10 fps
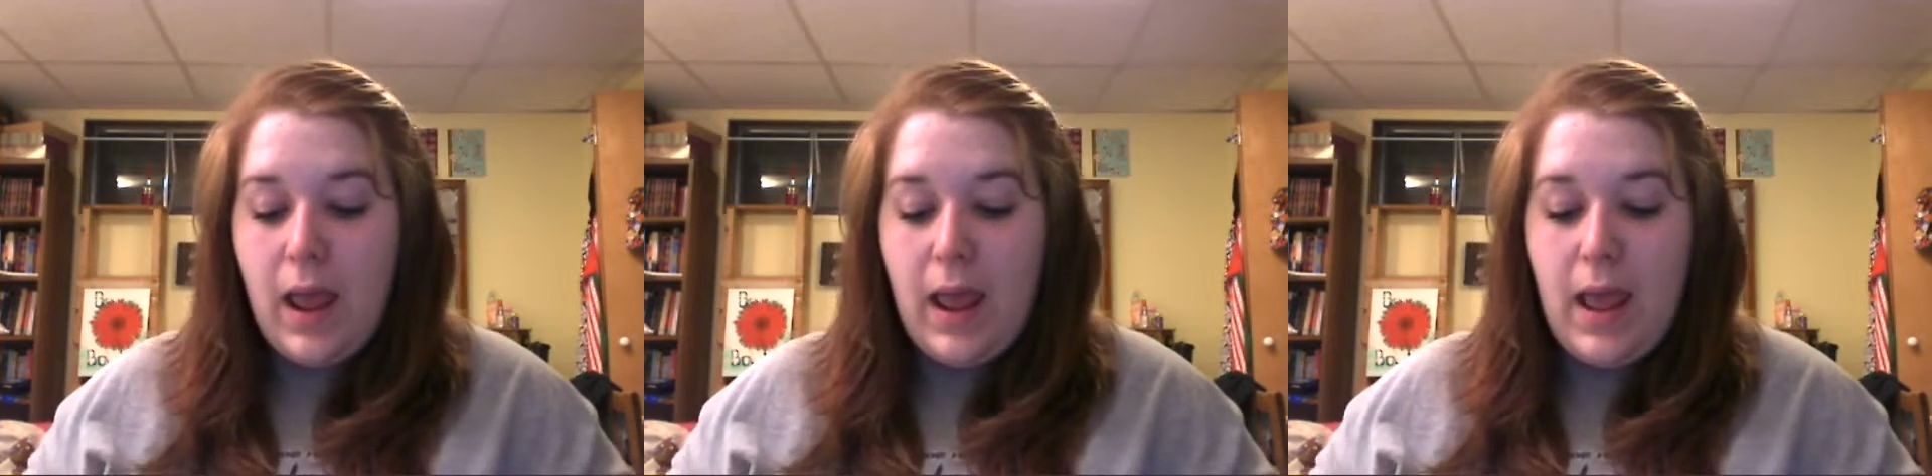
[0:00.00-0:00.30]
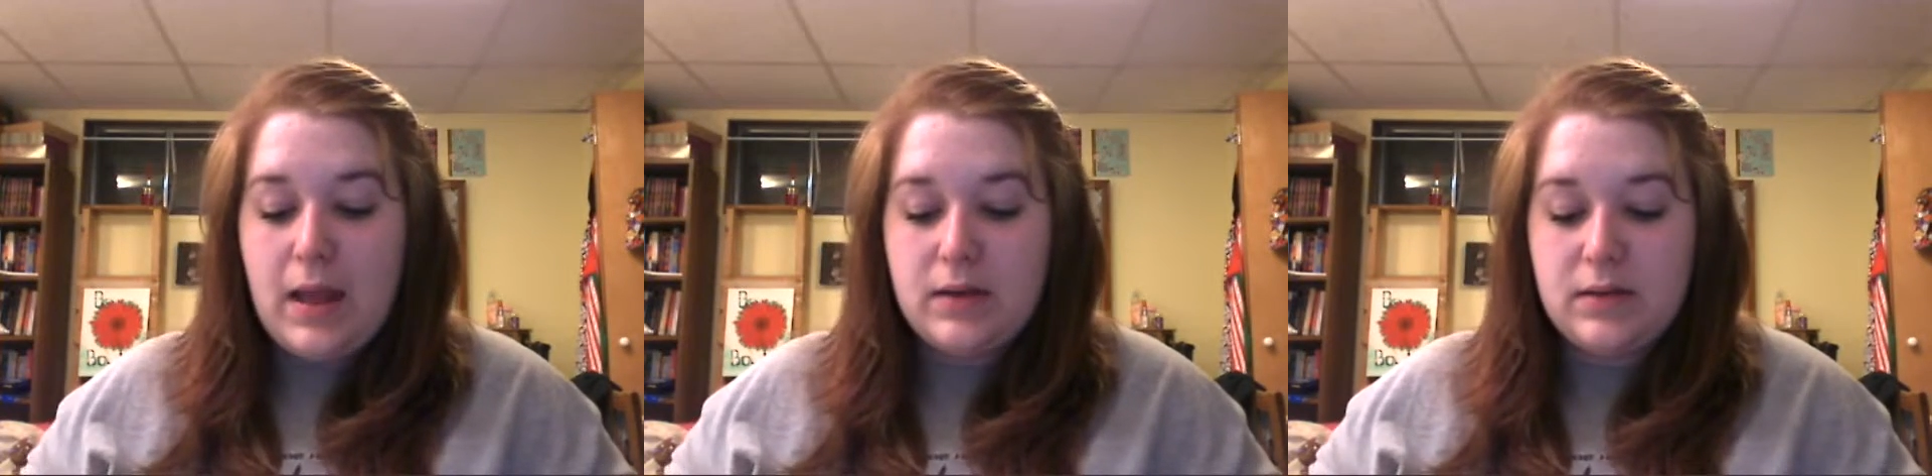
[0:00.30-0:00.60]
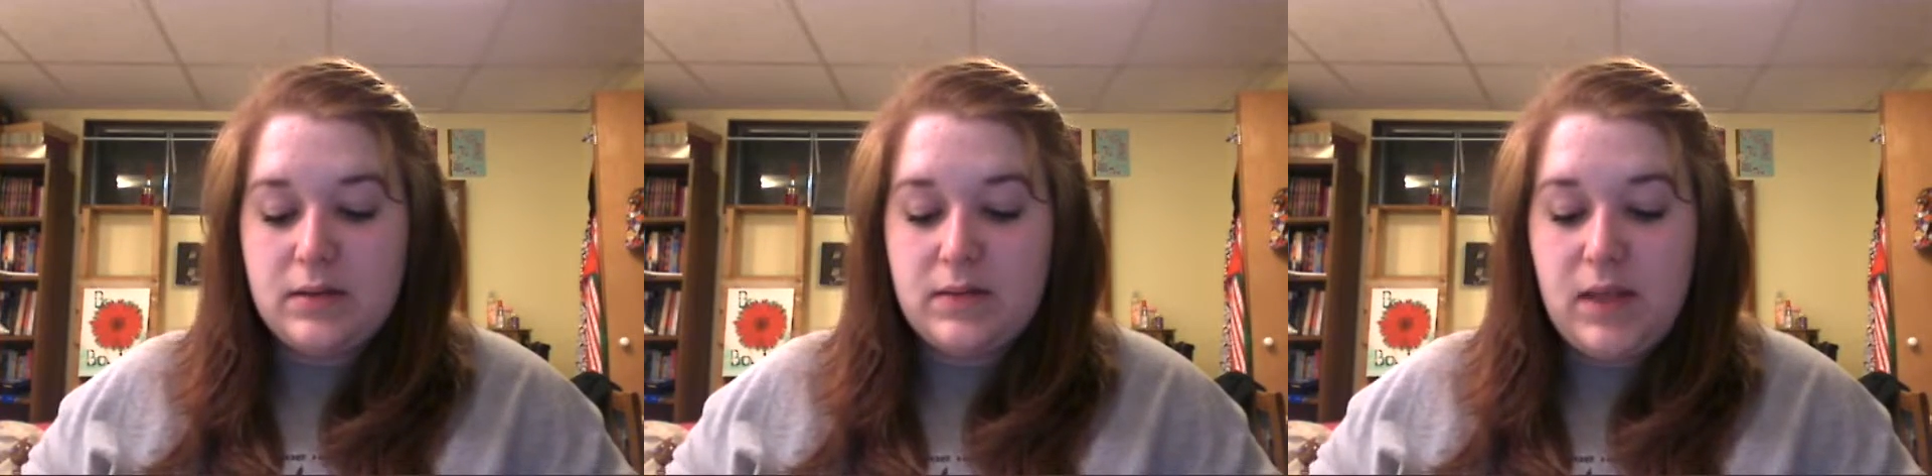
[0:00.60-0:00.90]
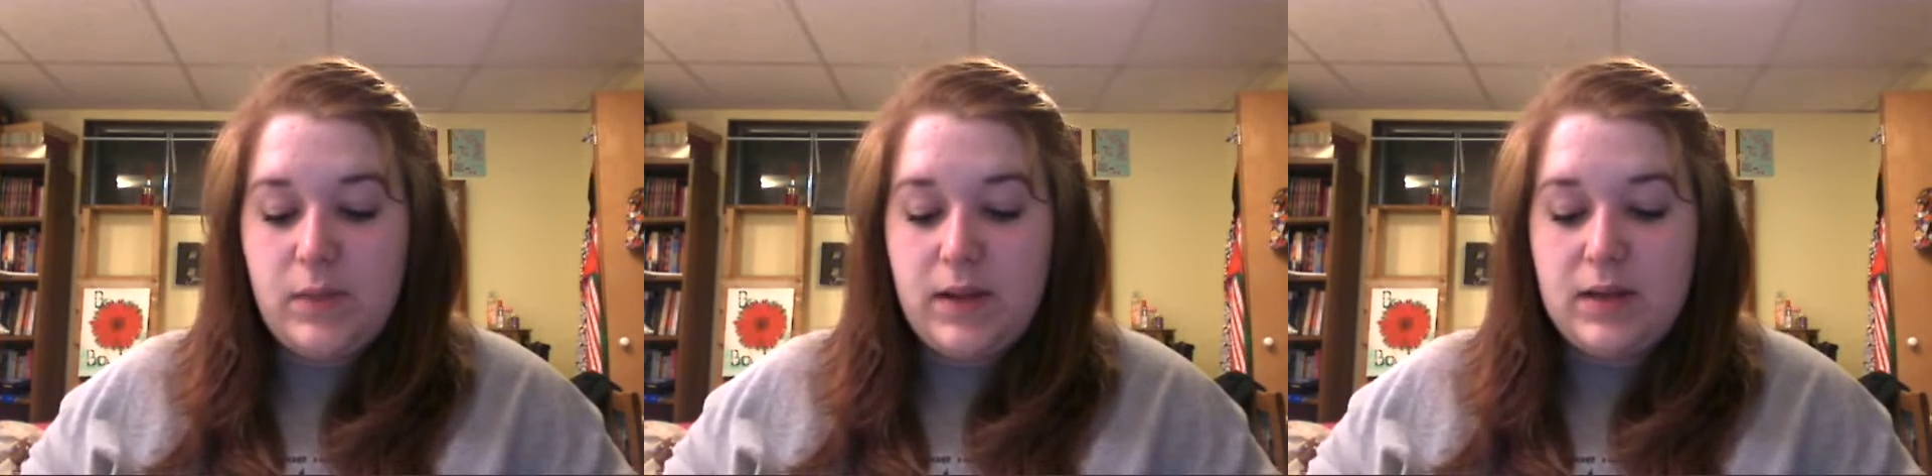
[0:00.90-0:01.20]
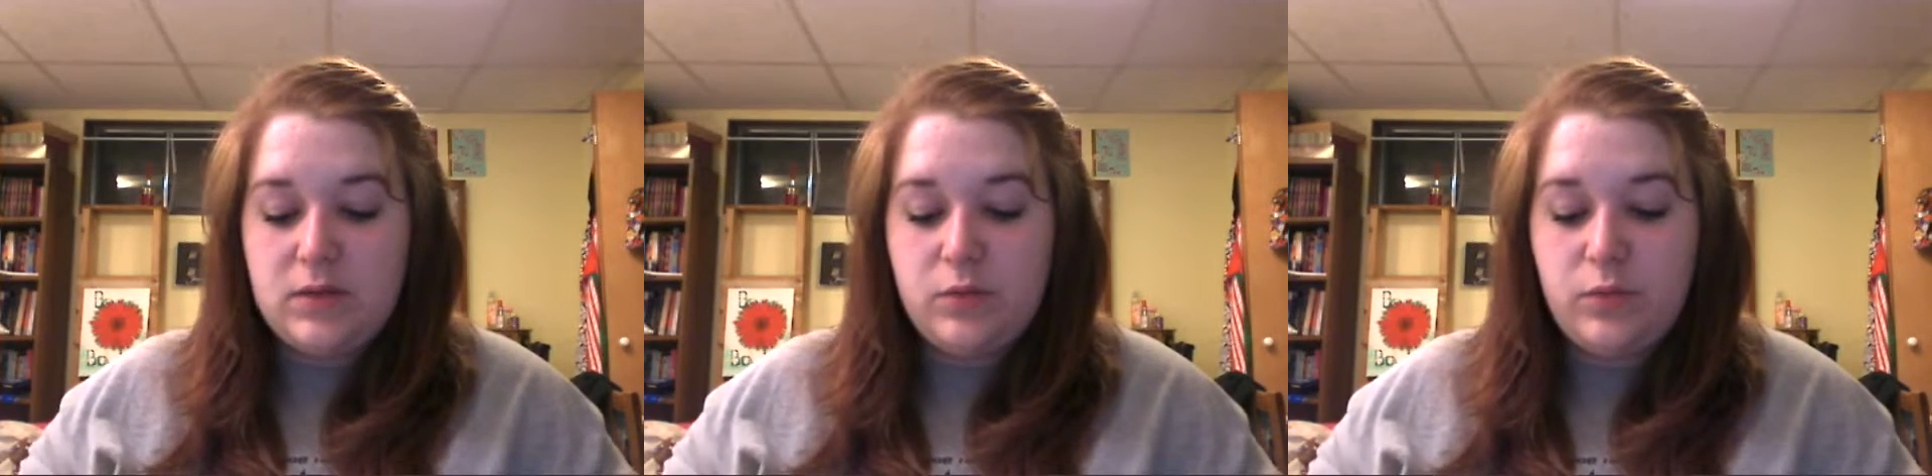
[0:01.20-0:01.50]
and
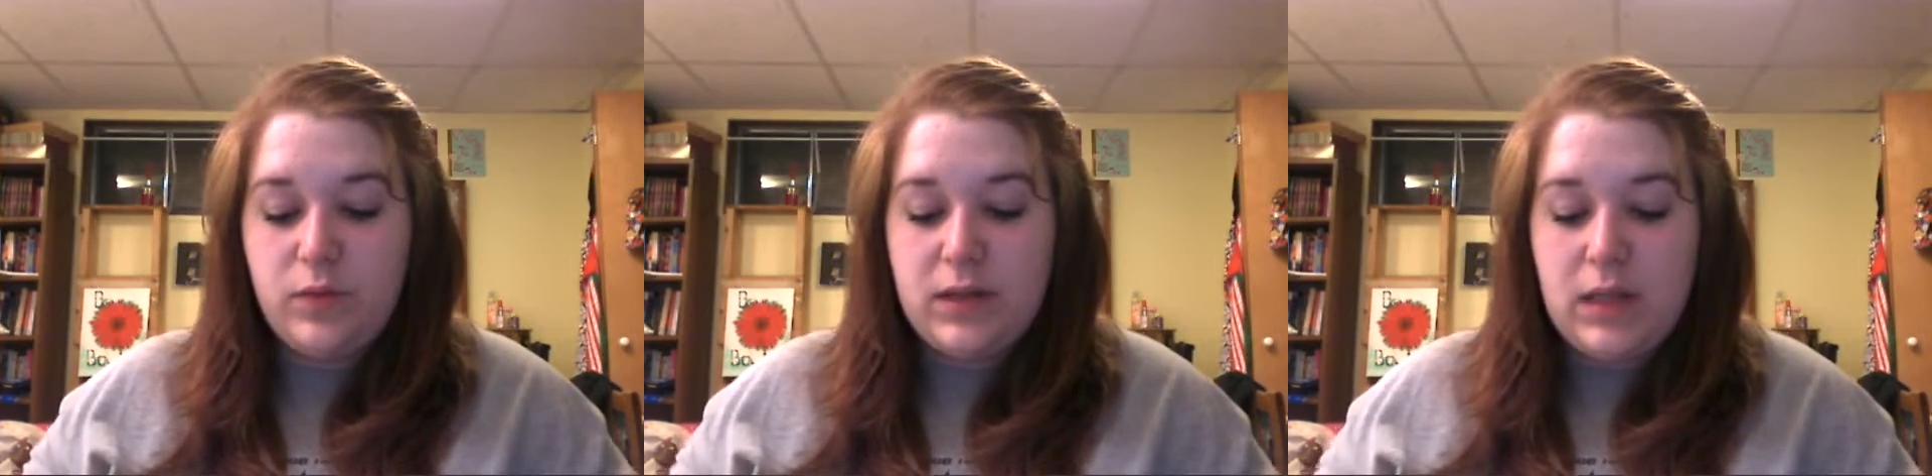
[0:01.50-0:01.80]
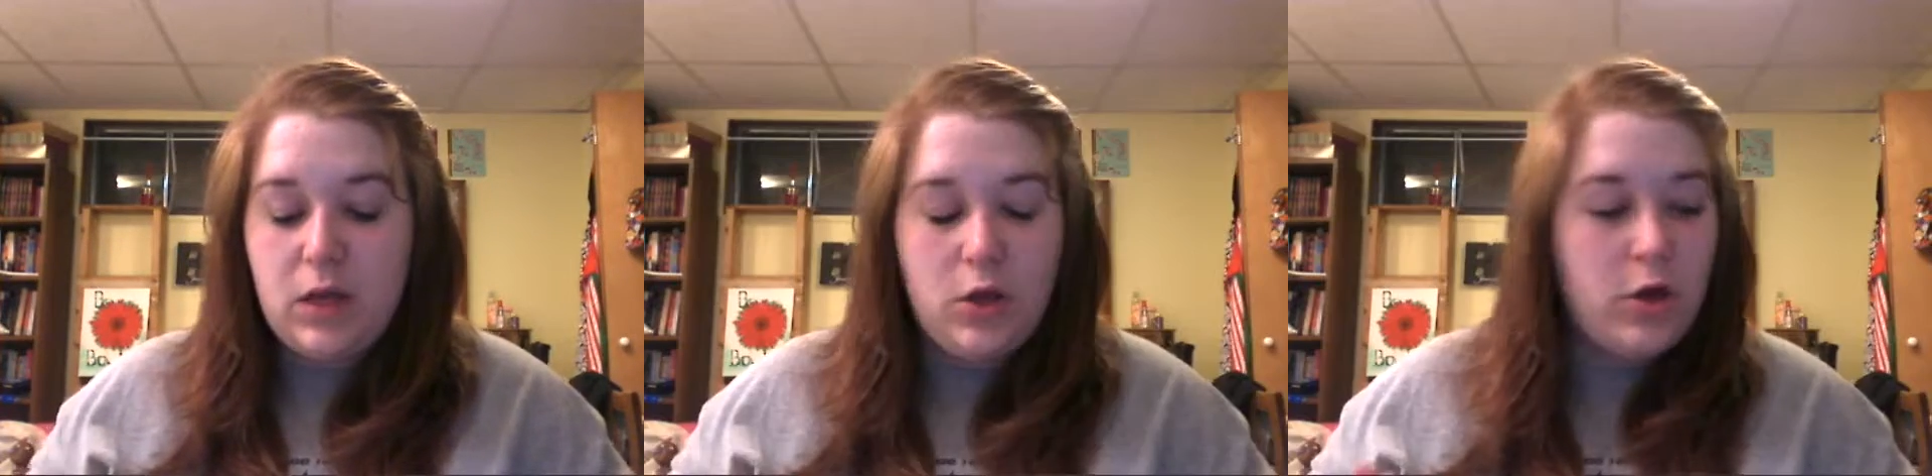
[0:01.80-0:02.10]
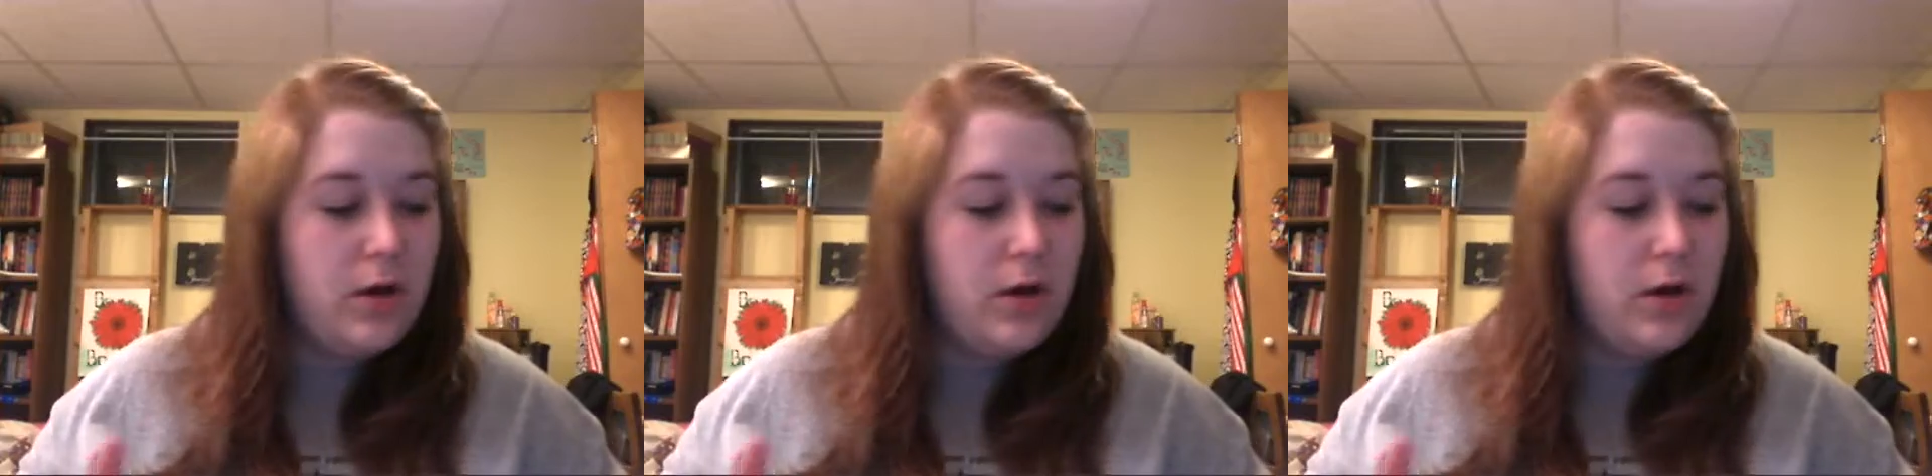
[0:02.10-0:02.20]
seaweed is really